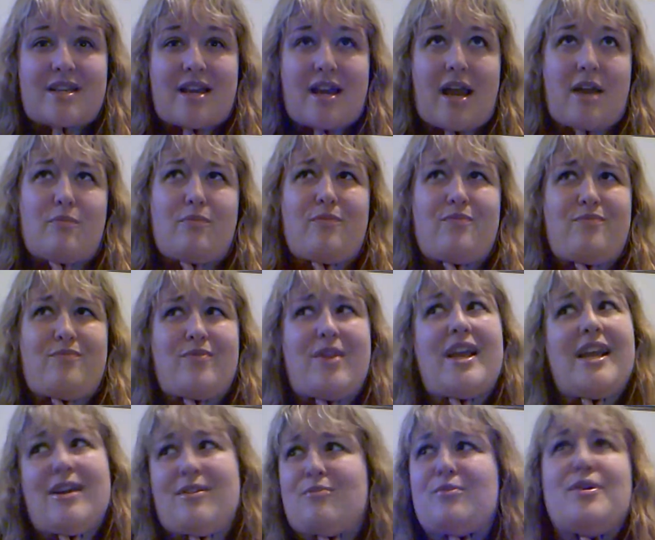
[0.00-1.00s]
I
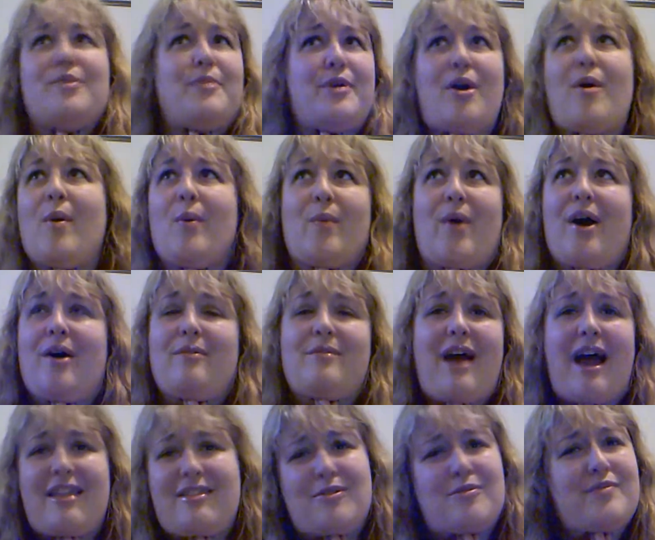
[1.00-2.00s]
think it will be going well.
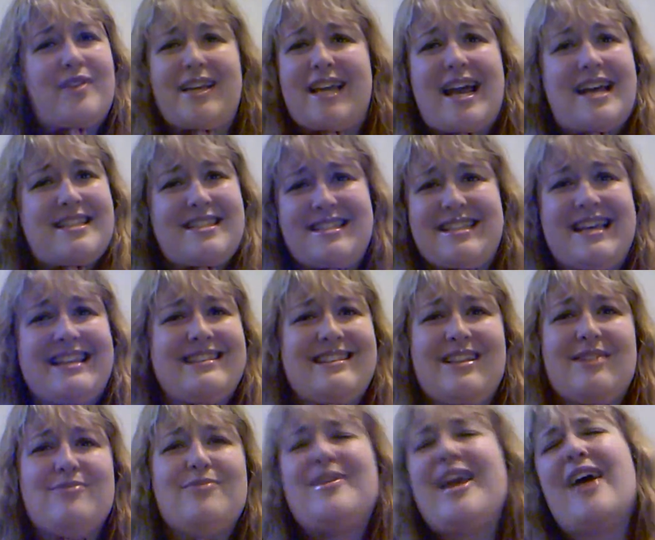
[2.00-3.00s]
I don't think it has no,
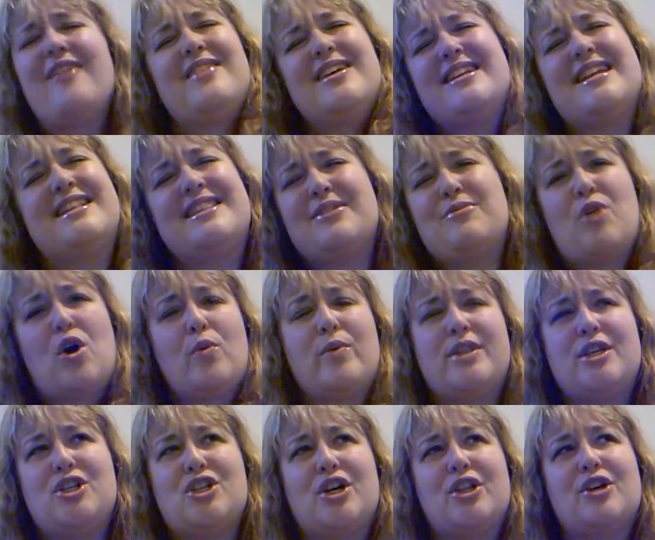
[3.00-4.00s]
we have done nothing wrong
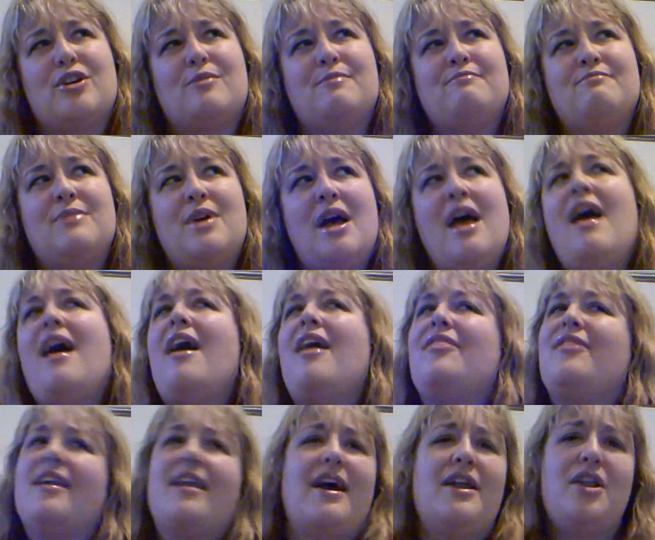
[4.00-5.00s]
with each other
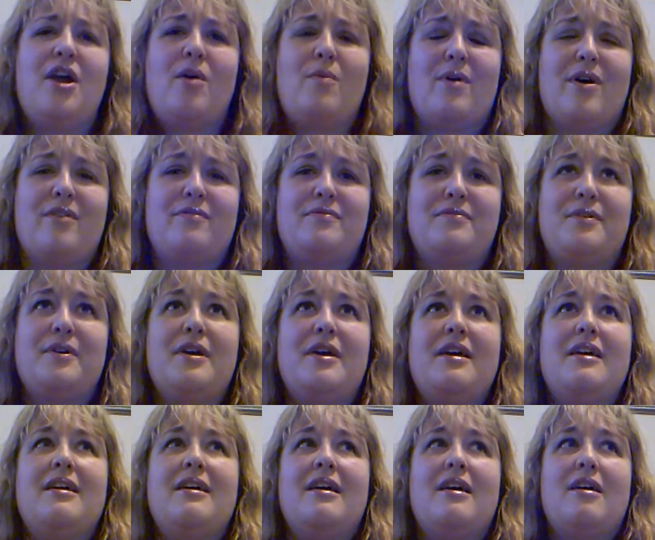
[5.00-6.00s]
that I know of.
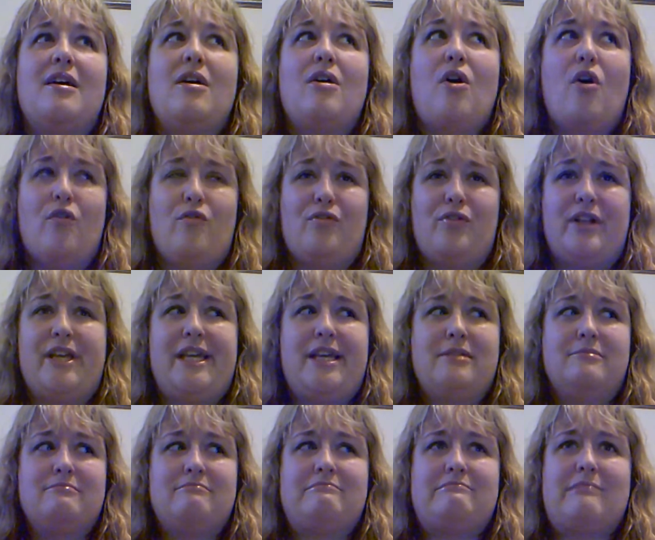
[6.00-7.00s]
Hopefully,
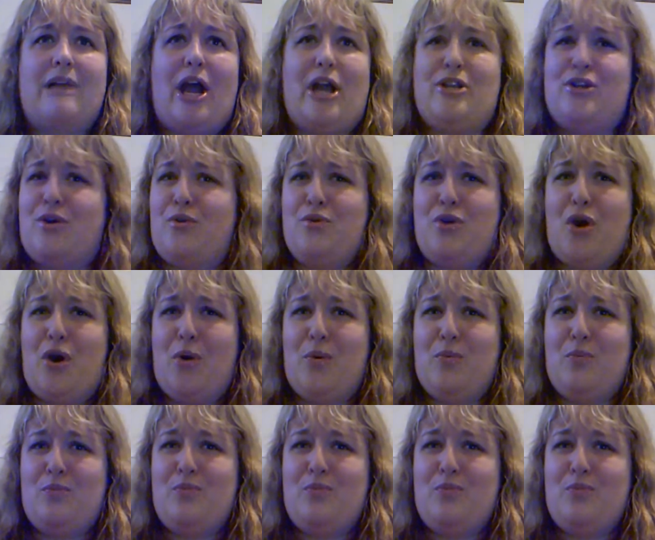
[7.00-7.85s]
I don't know.